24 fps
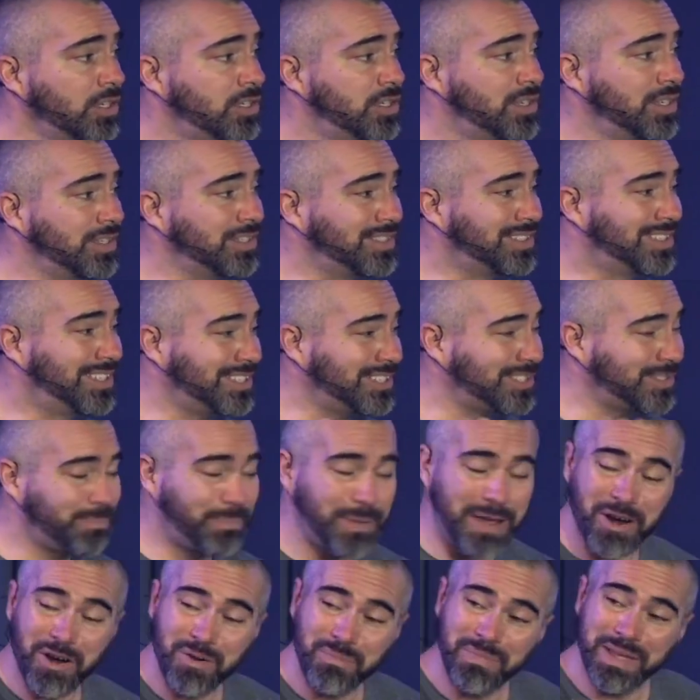does
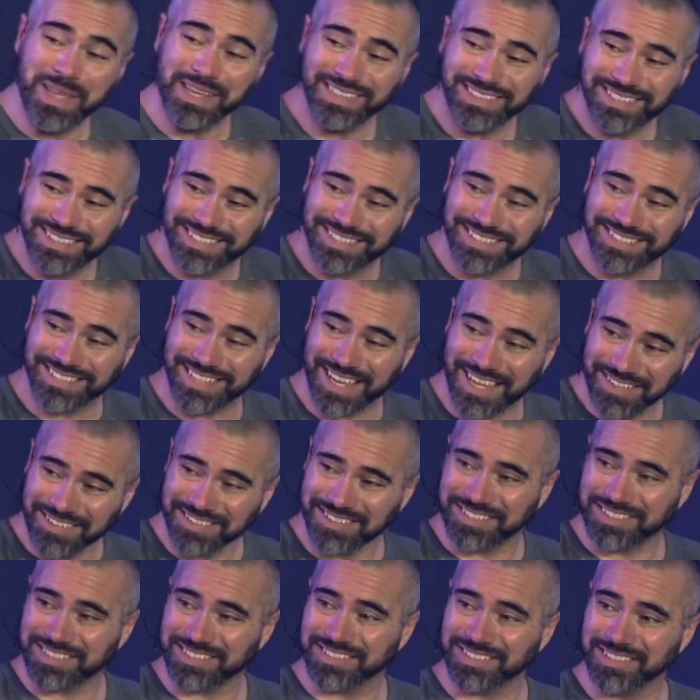despair make
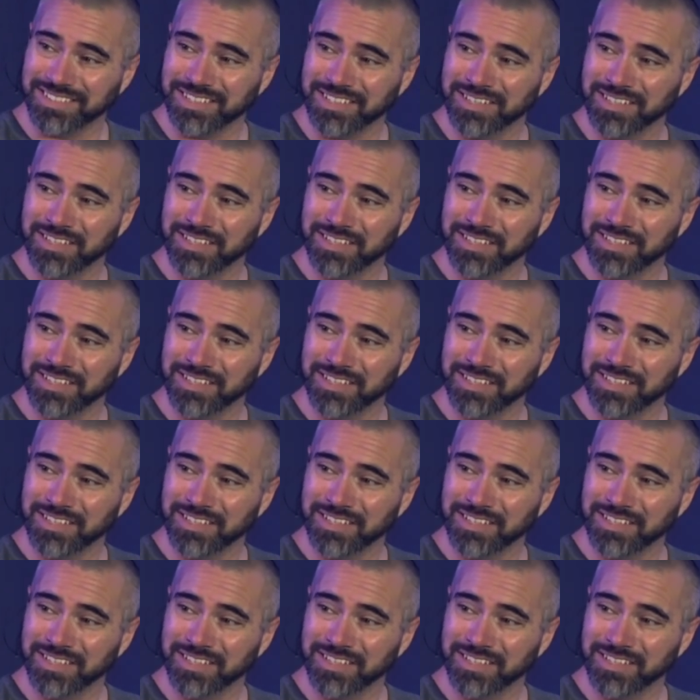sense?